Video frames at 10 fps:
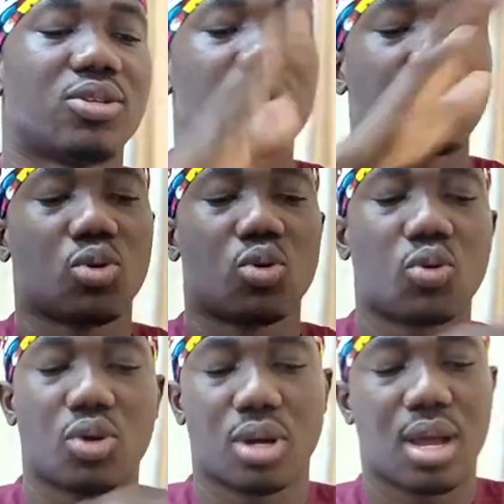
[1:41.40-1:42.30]

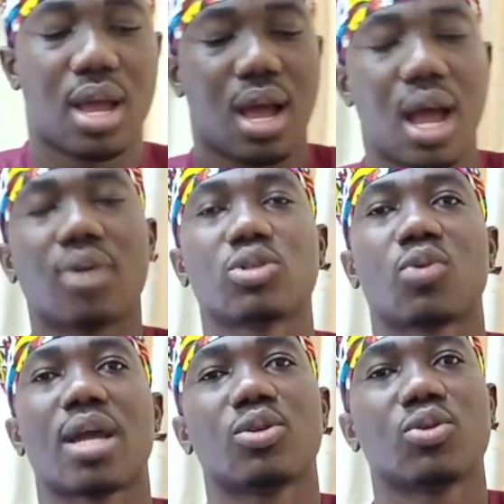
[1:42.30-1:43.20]
So how
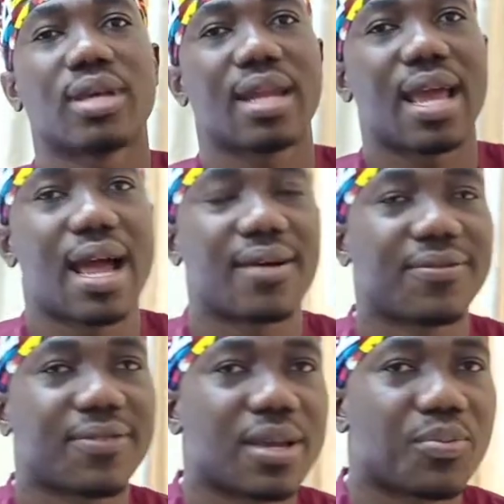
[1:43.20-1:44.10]
do I know that I
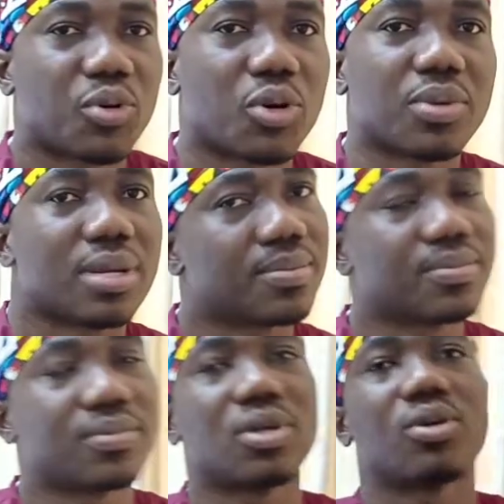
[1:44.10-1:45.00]
have a
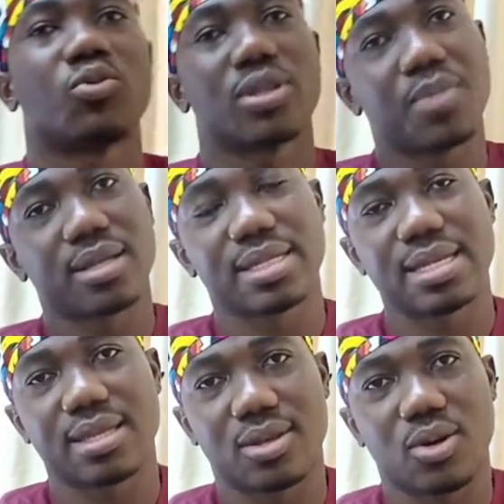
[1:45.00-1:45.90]
problem with my
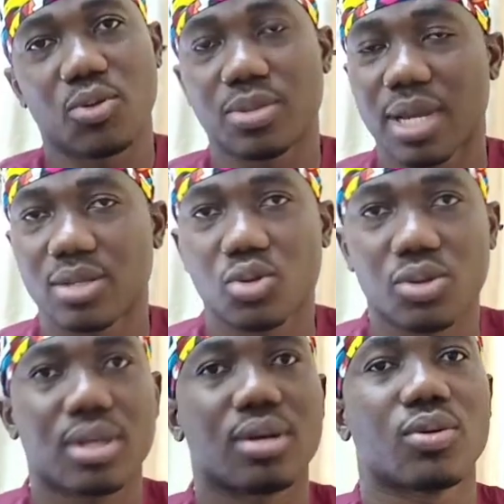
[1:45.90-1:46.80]
teeth or with my
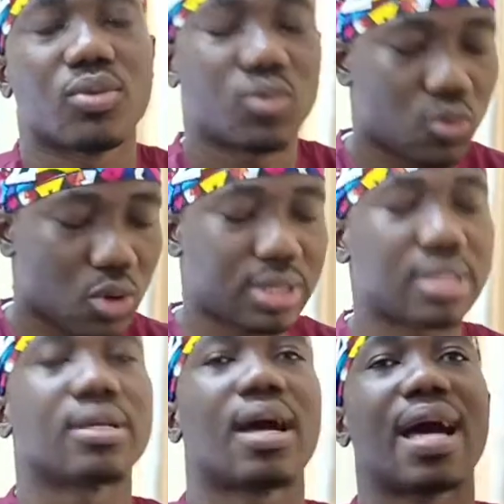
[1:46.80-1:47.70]
tooth? What
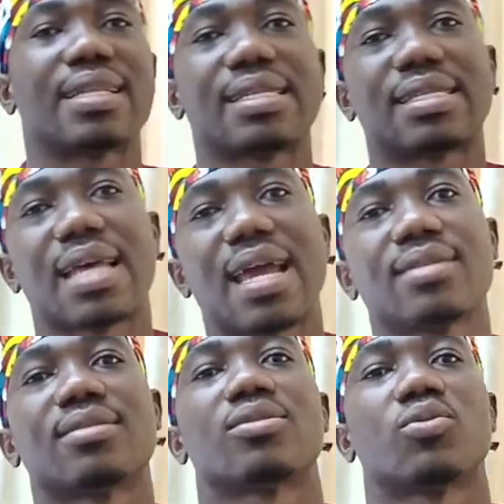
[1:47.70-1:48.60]
are the
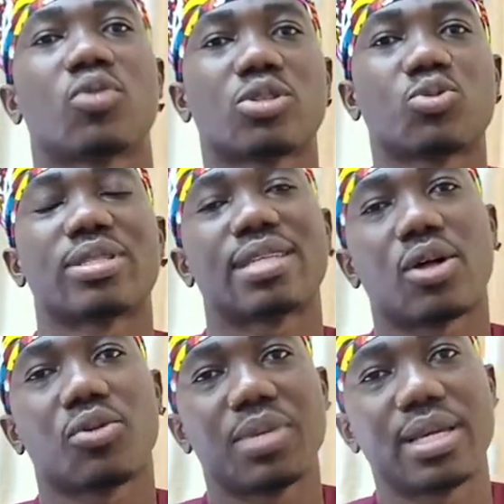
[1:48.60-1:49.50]
signs? What would
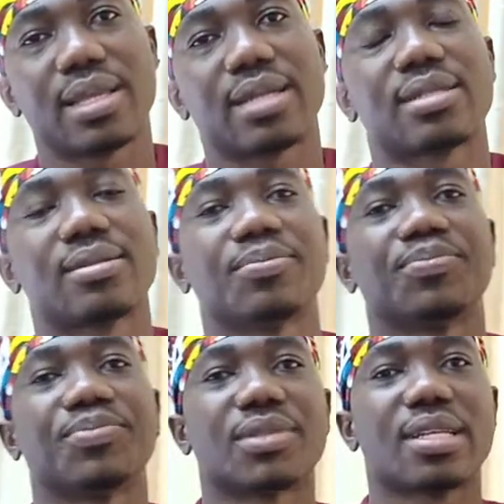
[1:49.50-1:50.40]
tell me that
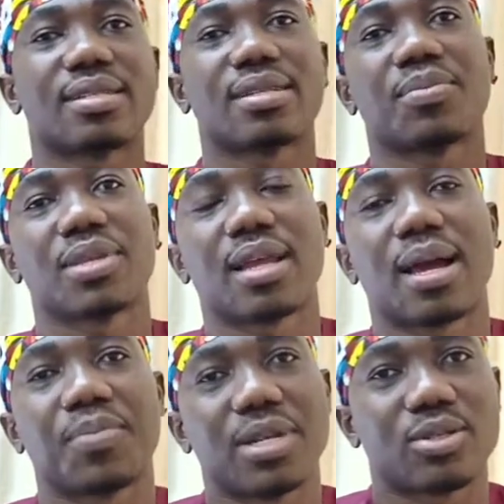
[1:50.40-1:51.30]
there's something
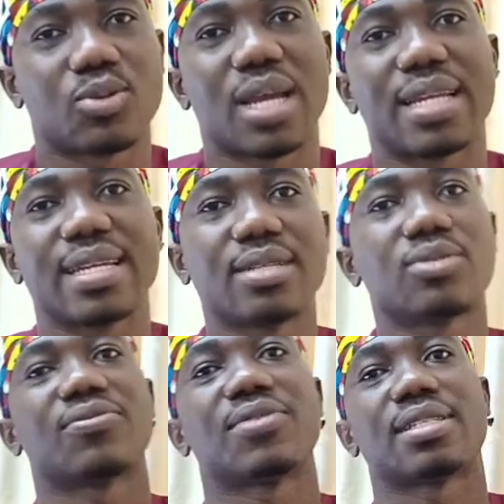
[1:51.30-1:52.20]
happening, so I need
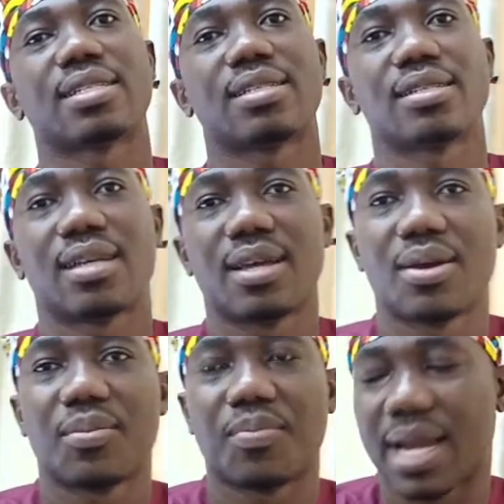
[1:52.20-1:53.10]
to visit
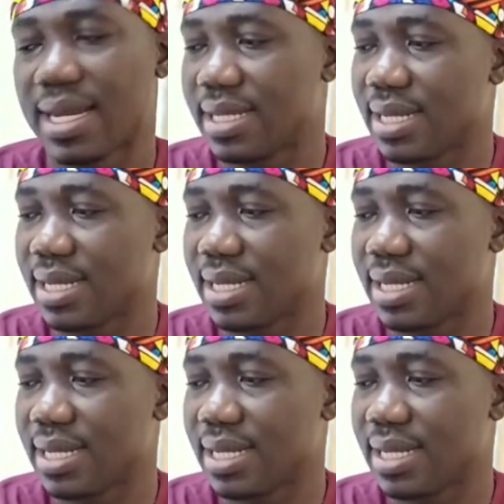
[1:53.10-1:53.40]
my